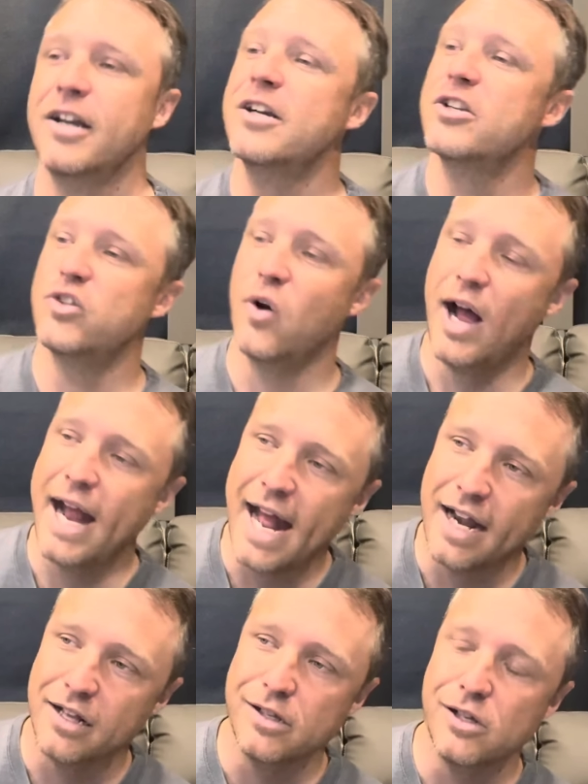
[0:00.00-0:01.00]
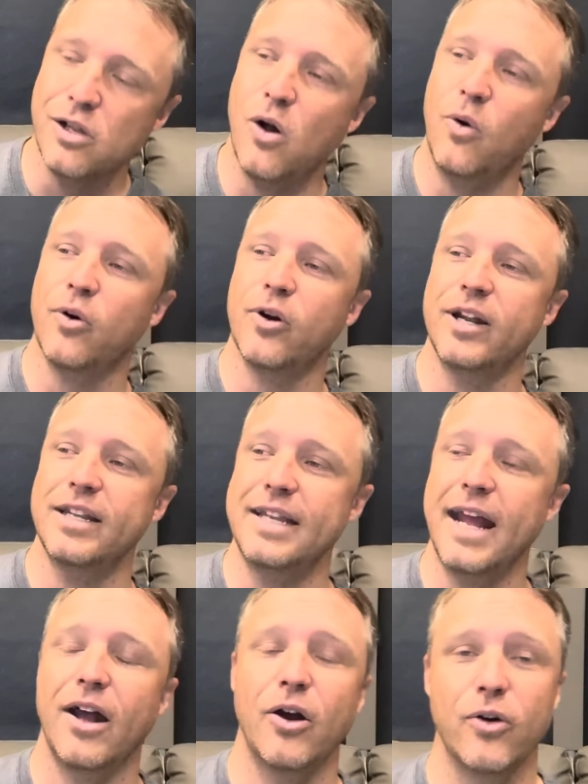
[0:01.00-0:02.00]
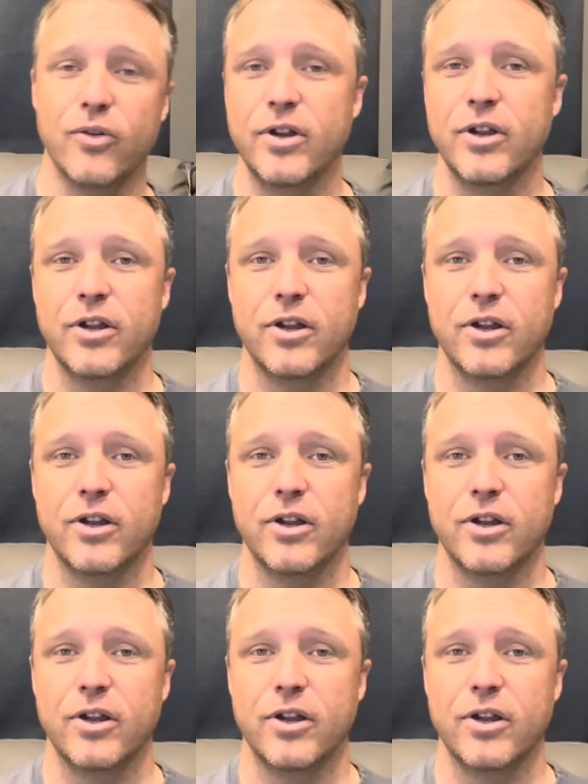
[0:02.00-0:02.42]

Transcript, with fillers: So I had to lower it down